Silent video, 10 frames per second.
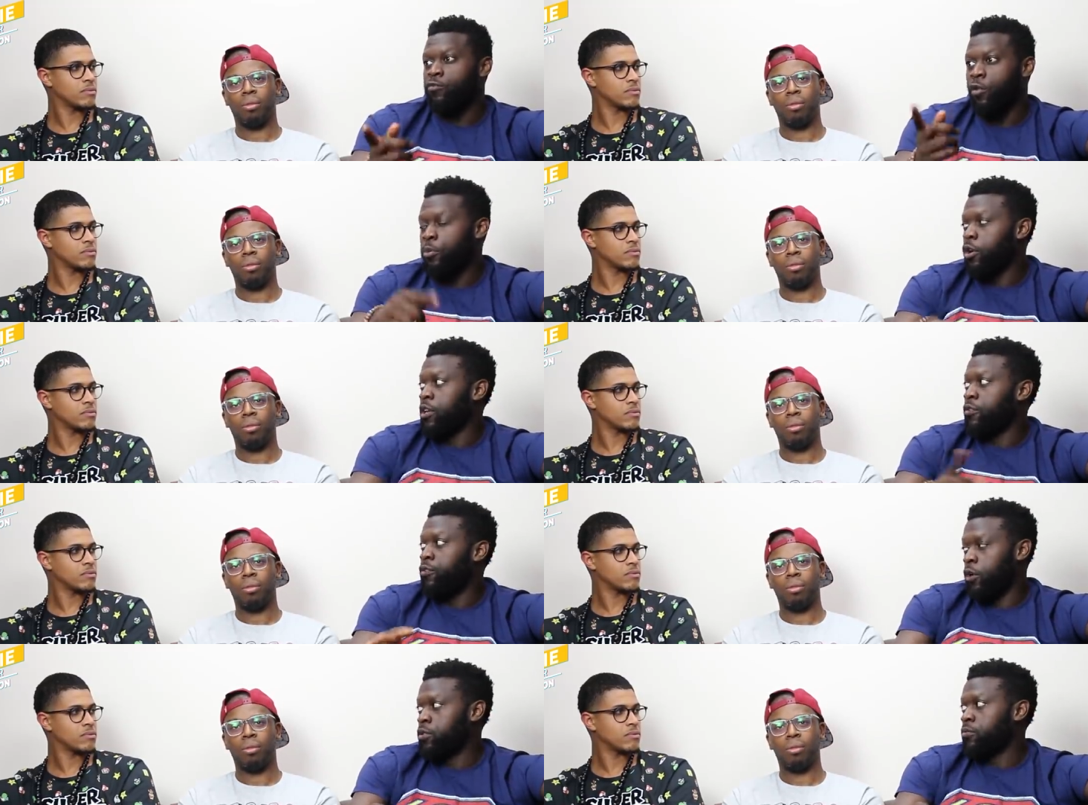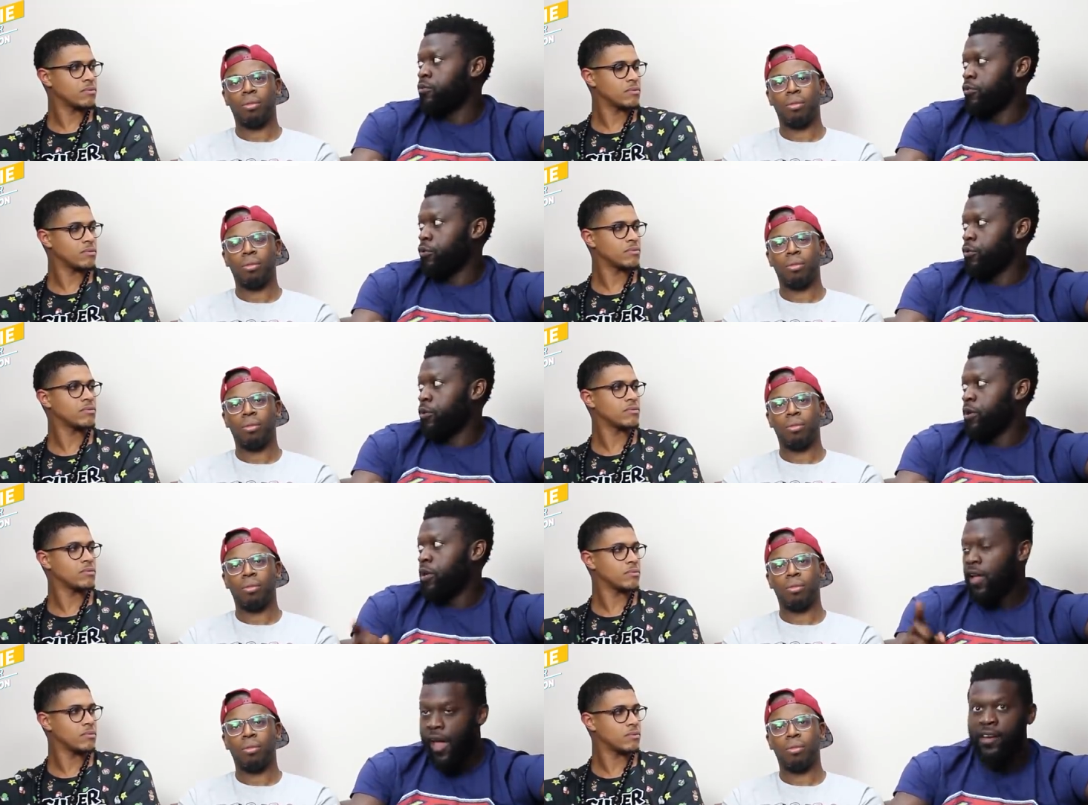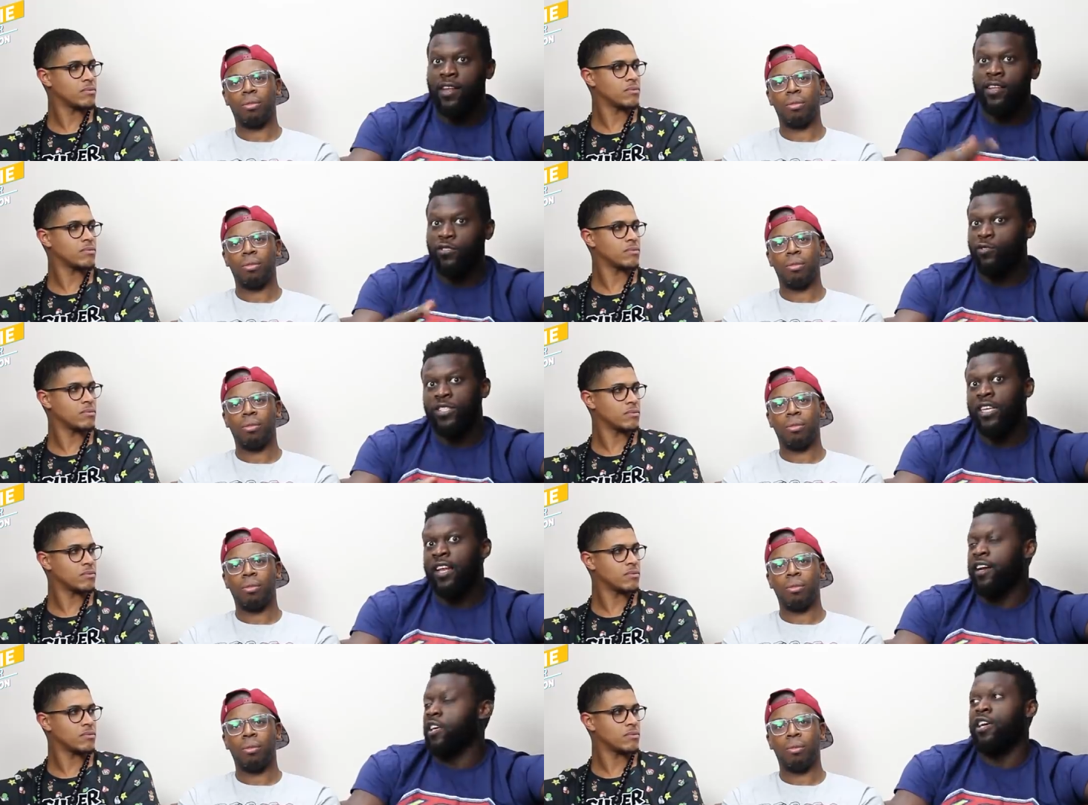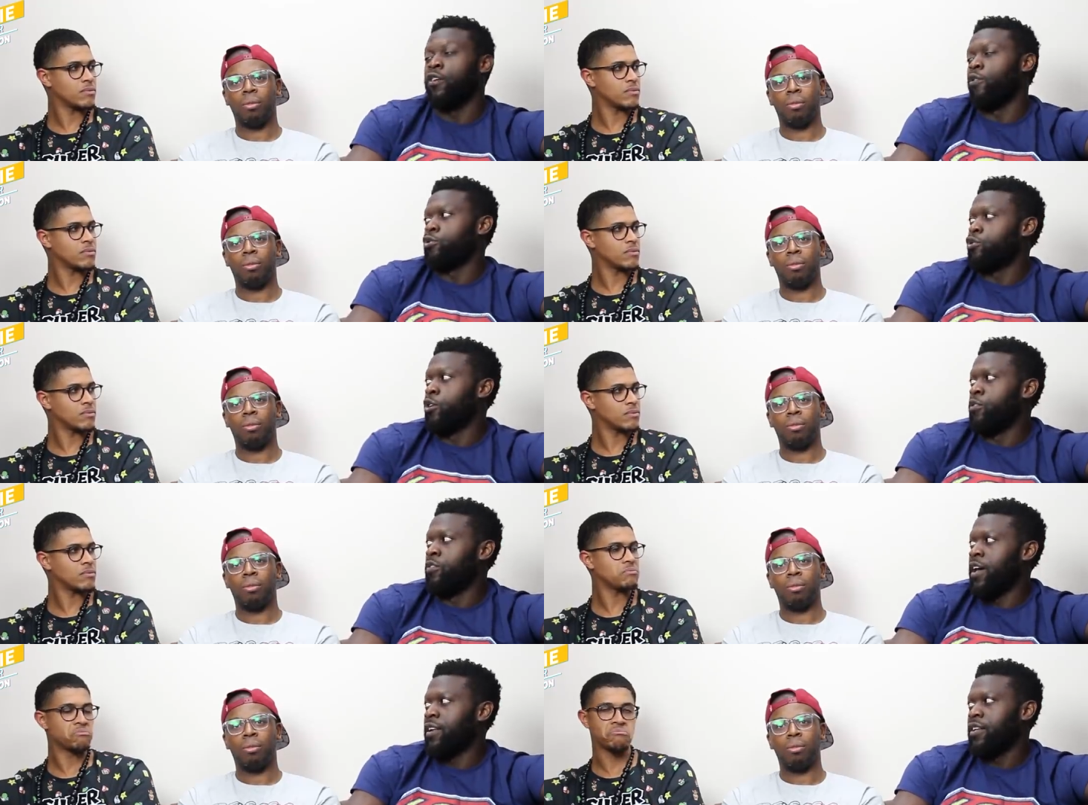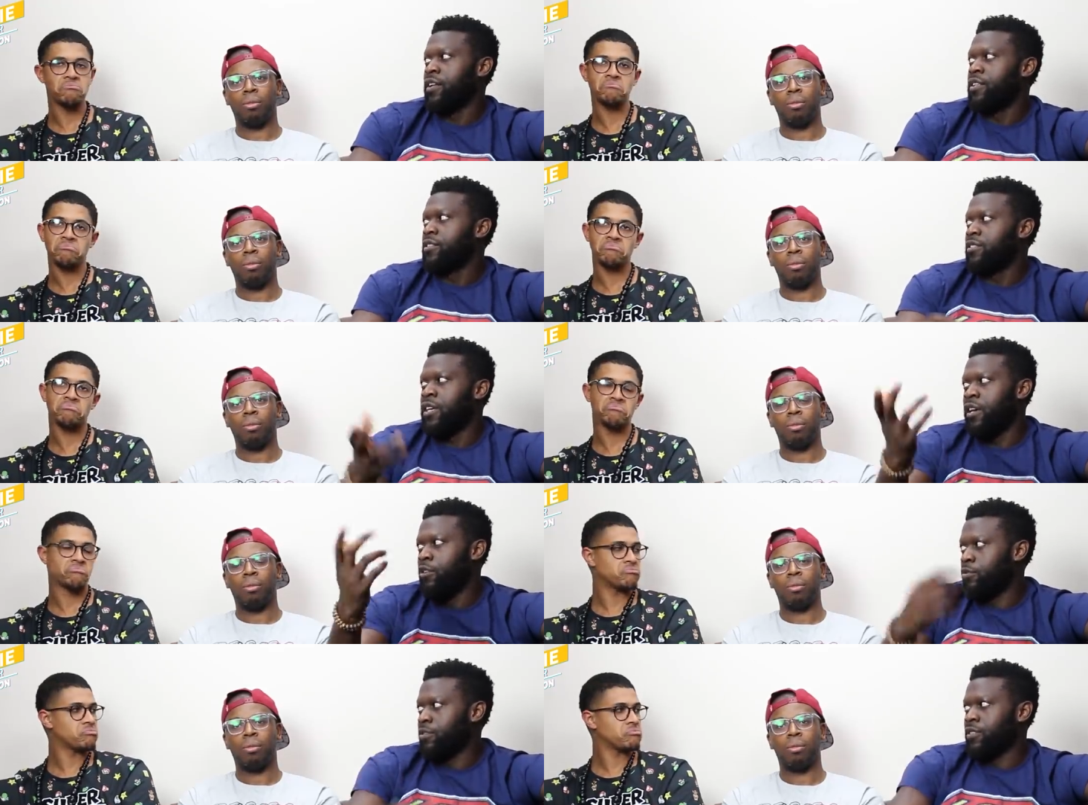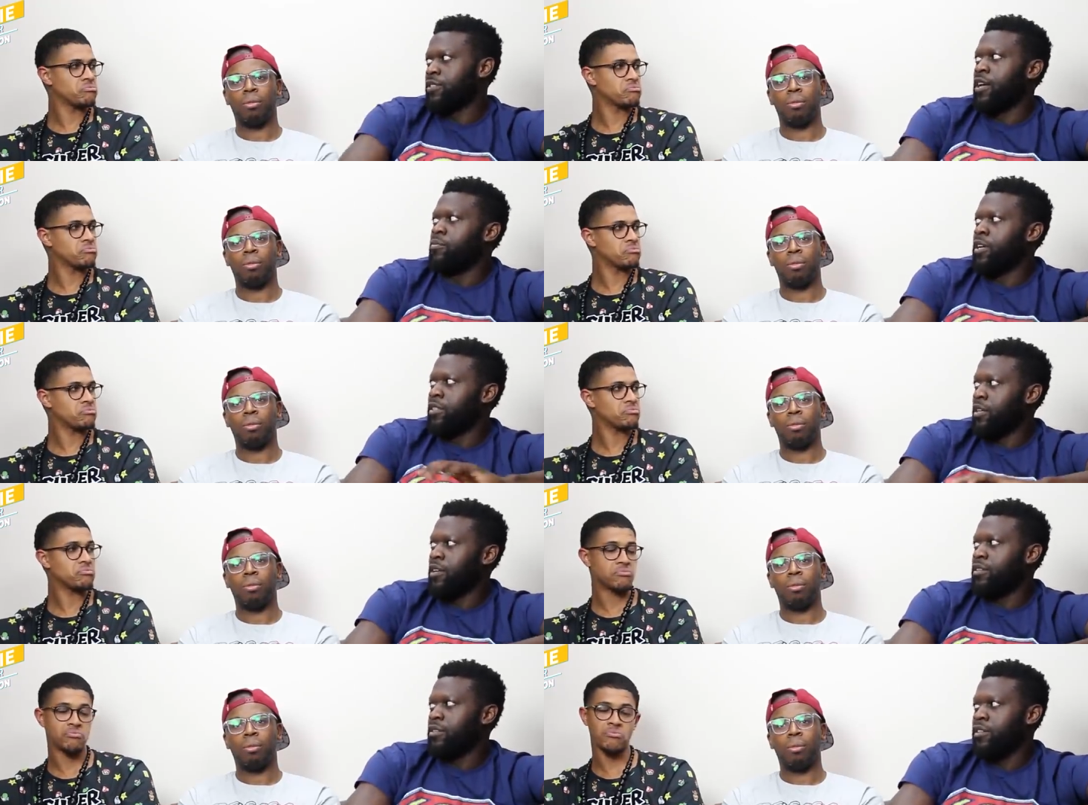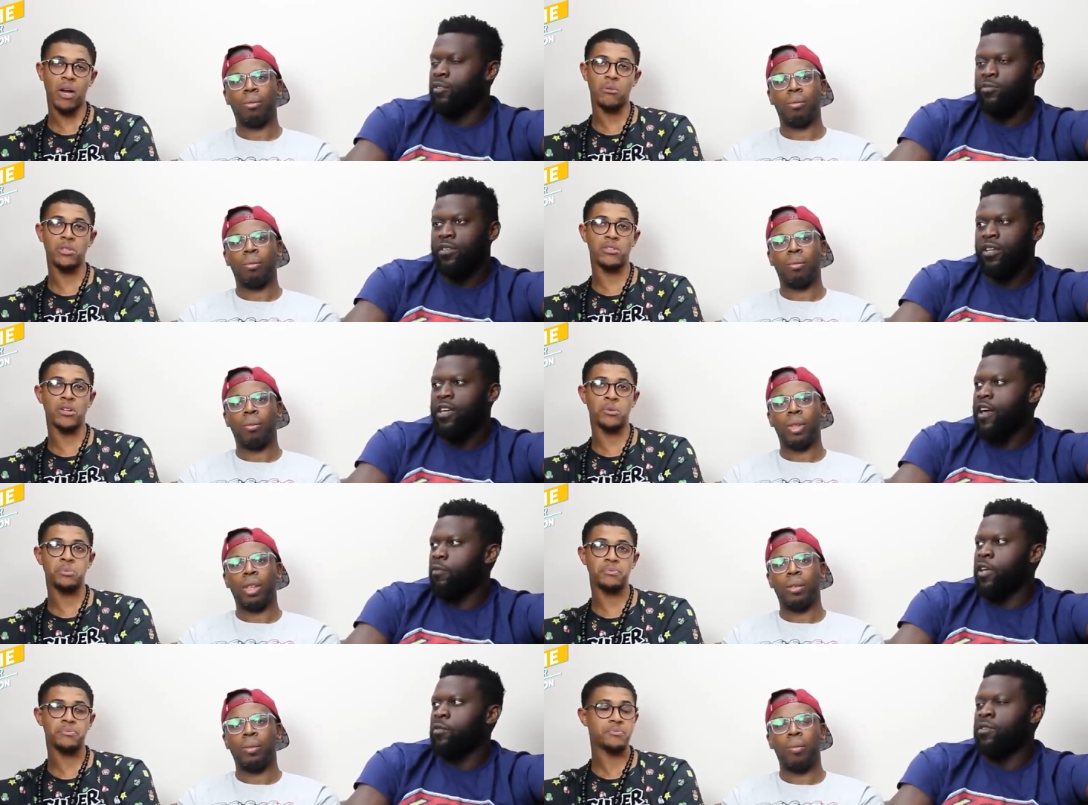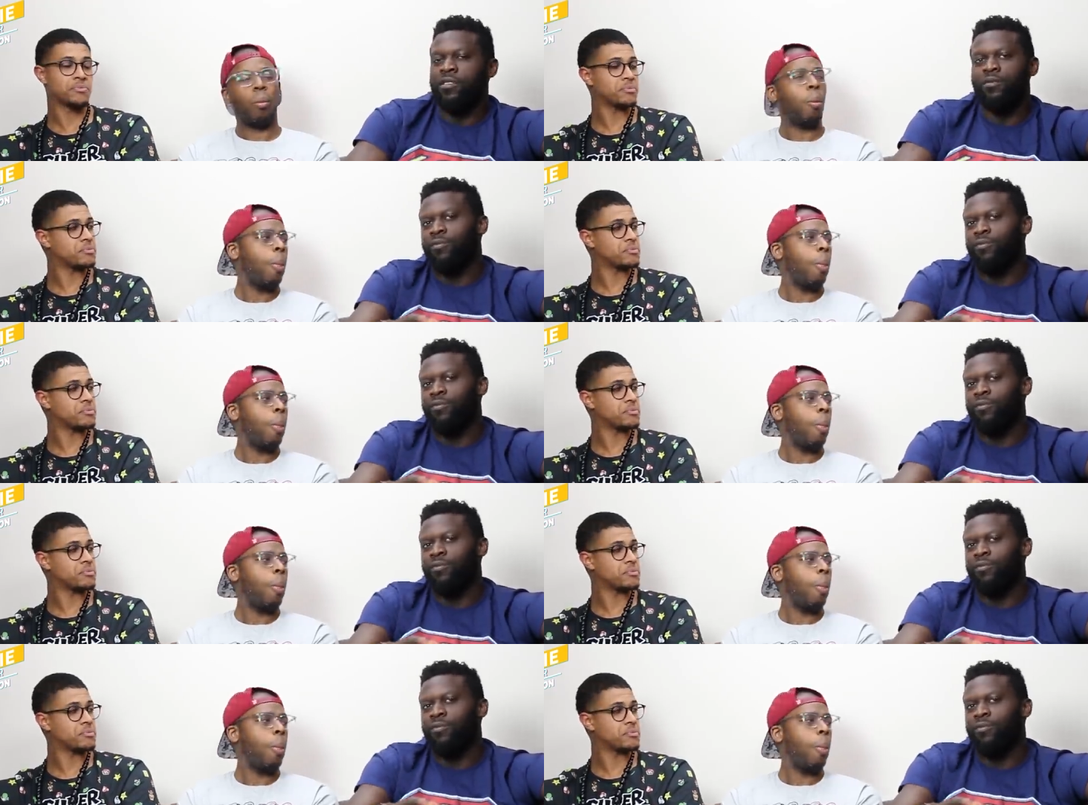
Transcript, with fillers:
Speaker 1: Robotnik follows him through, and then you see like a hero shot of like Tails or something like that. Get me? And maybe